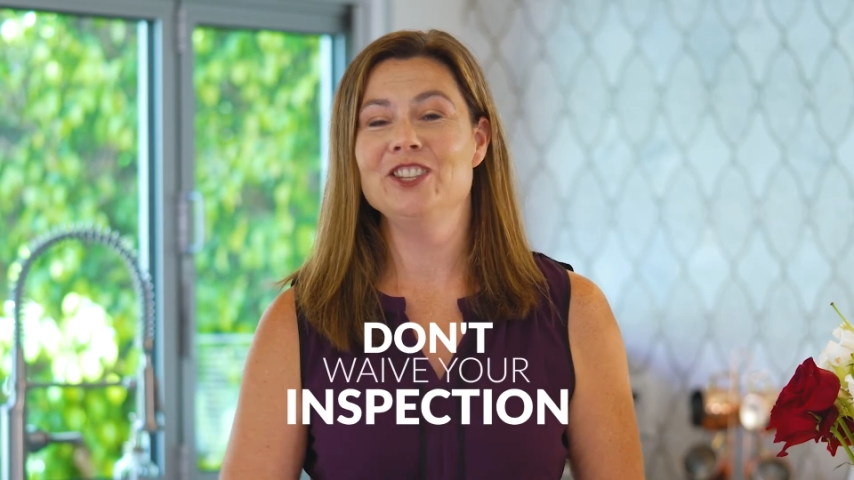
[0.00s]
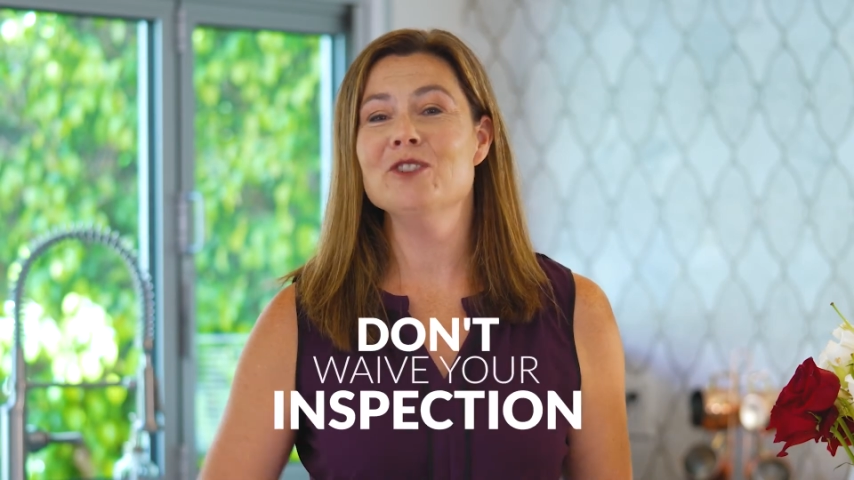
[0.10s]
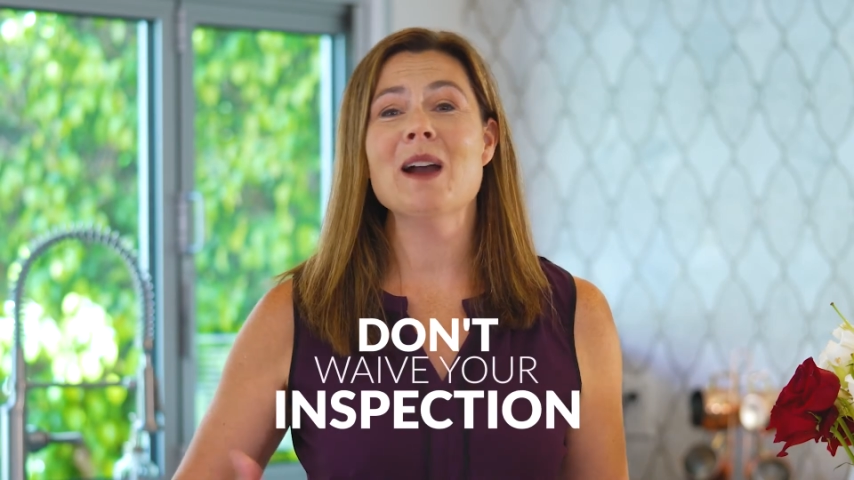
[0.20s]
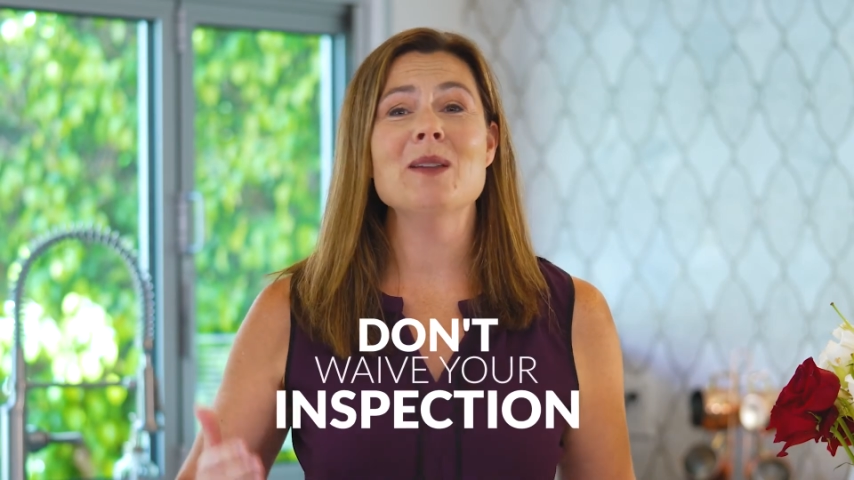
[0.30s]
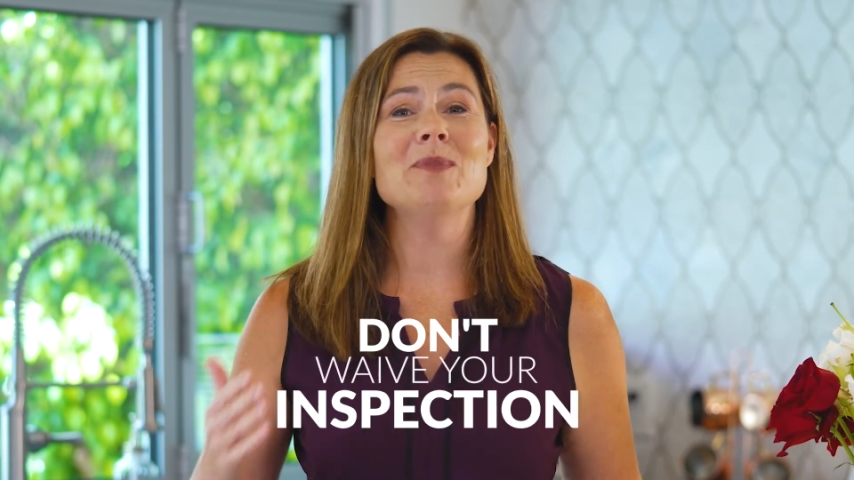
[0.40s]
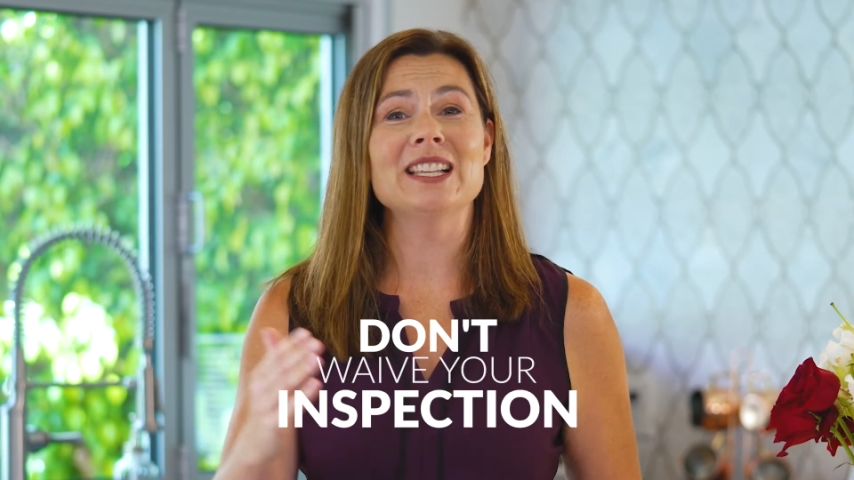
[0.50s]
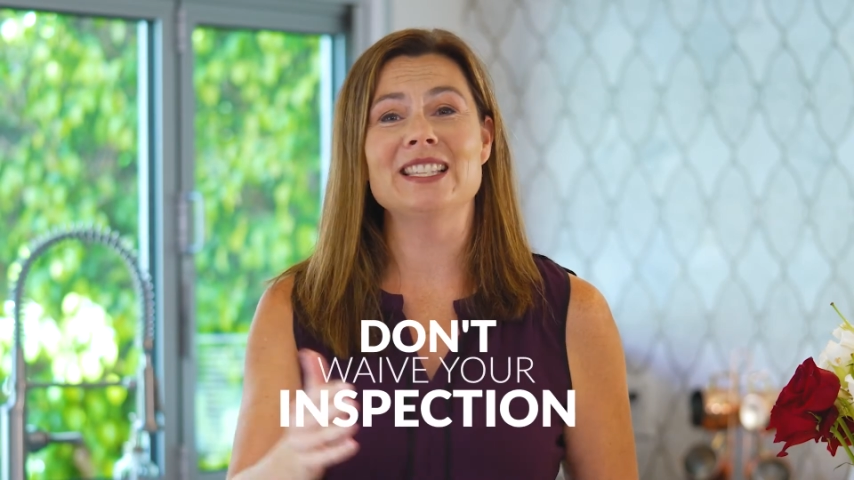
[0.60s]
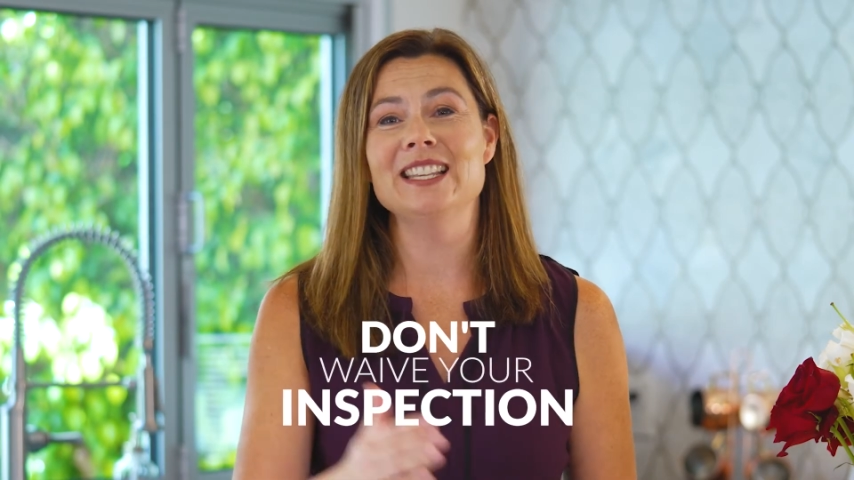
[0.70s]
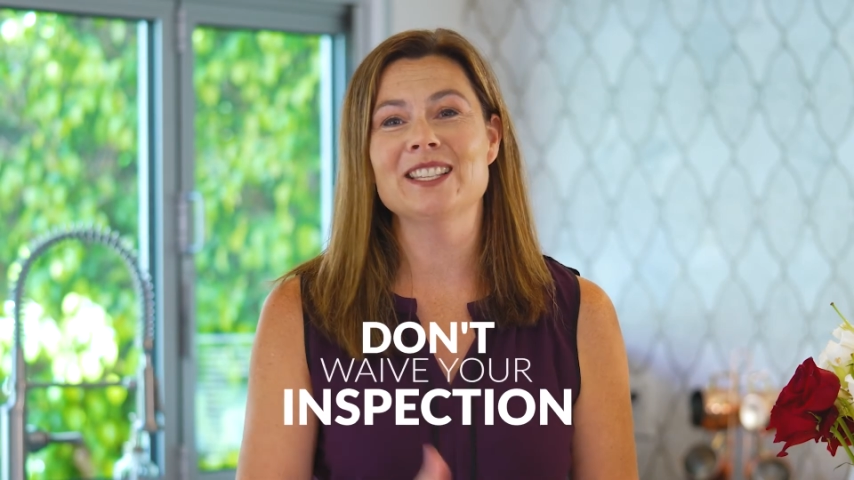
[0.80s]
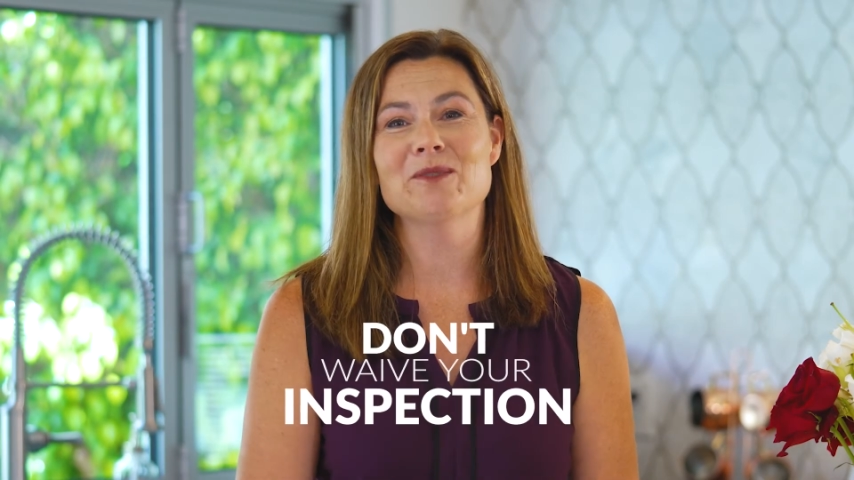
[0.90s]
You might be a
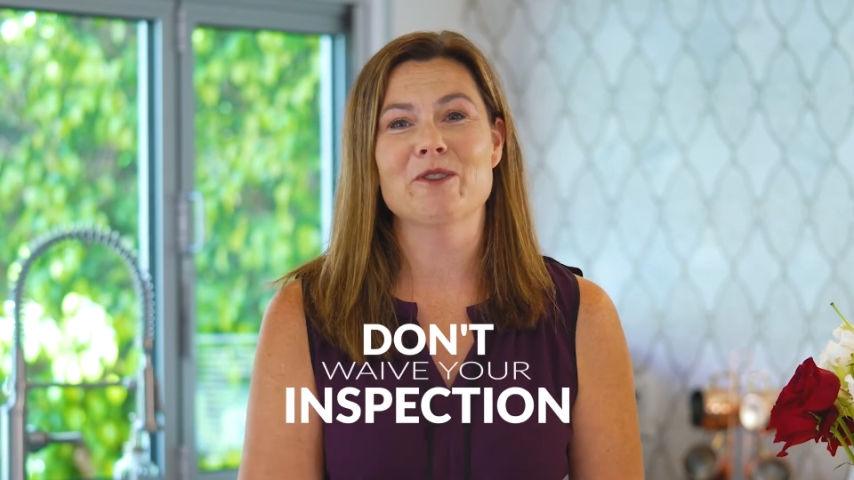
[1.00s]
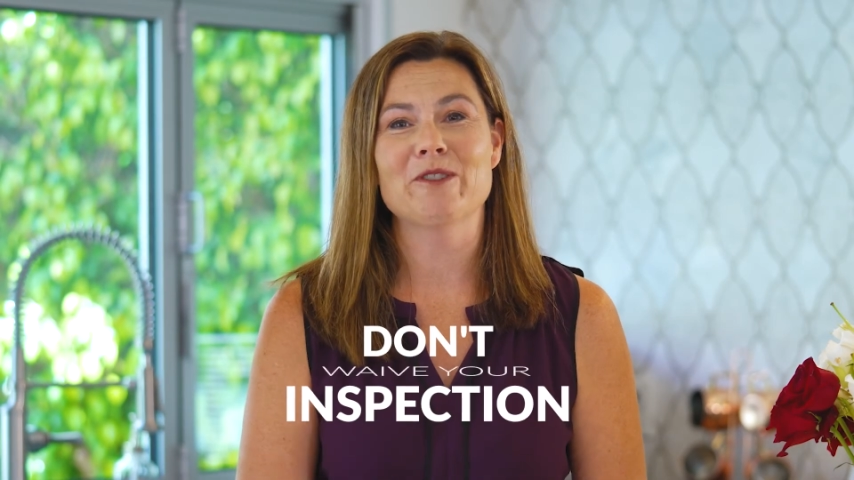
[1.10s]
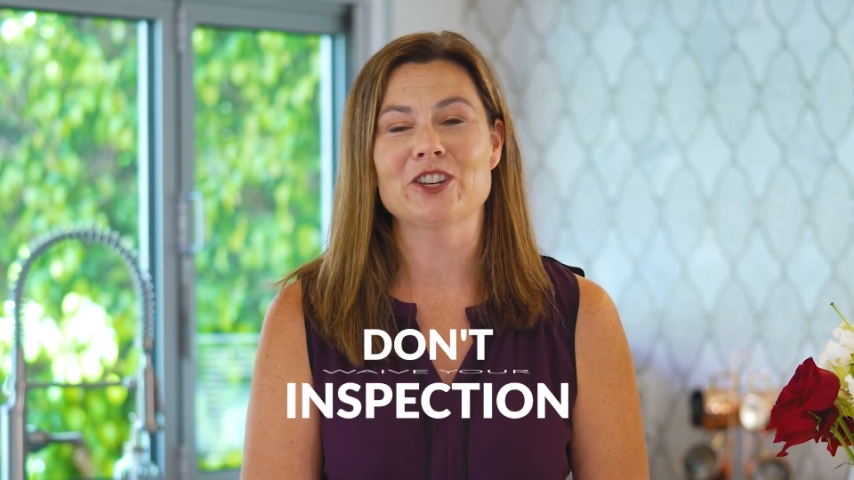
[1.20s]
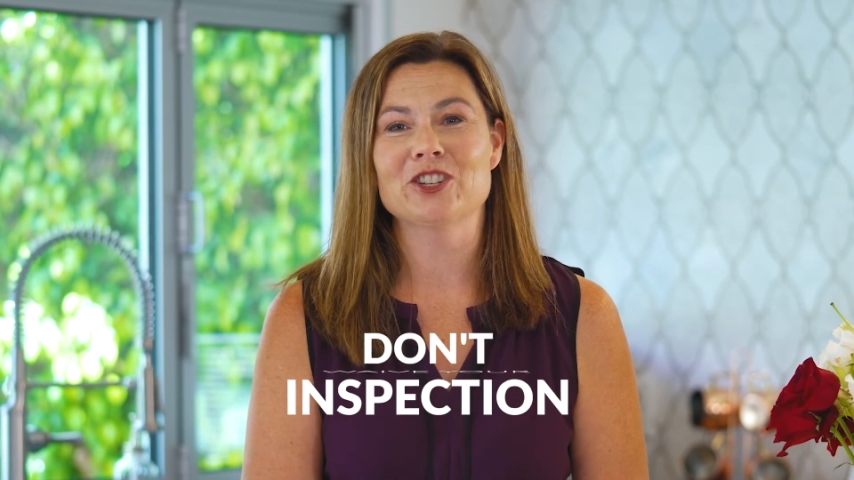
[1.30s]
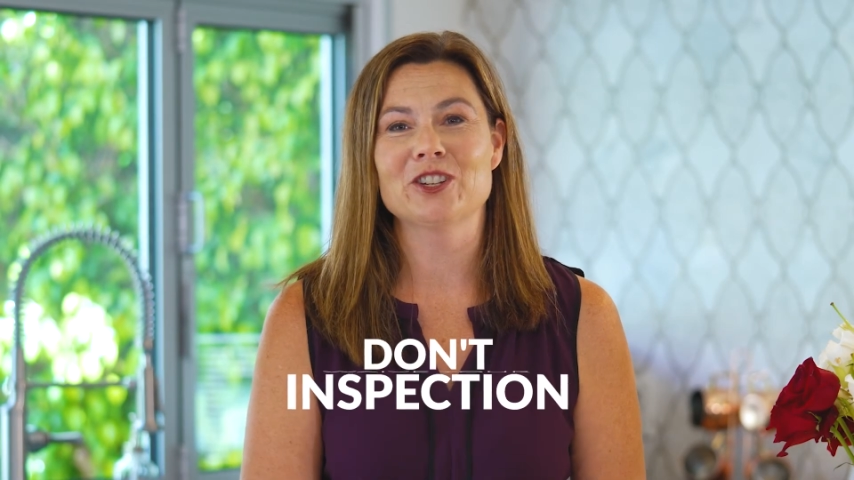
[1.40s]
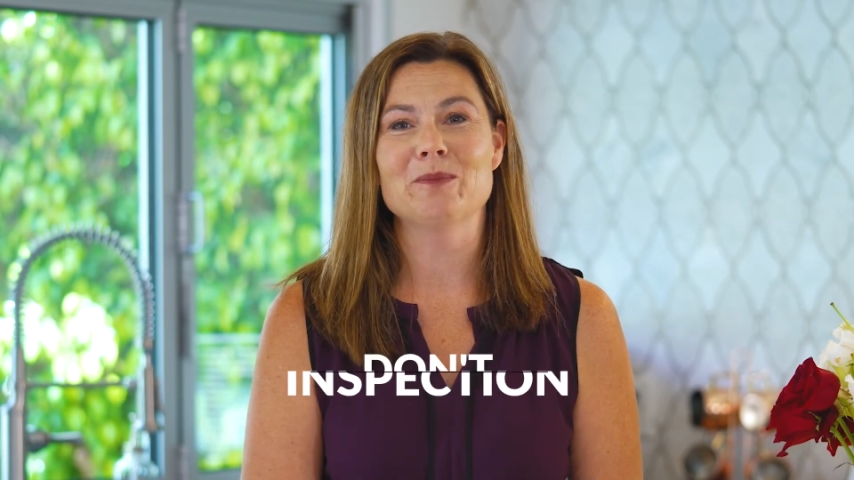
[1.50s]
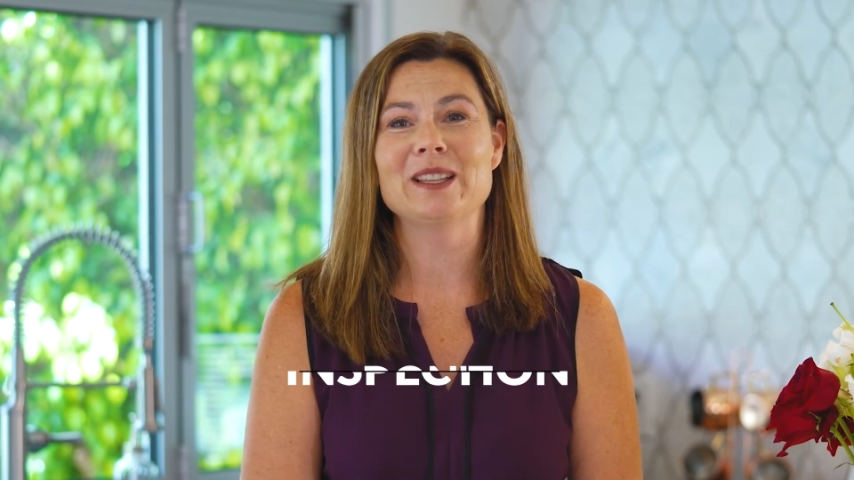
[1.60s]
seasoned professional,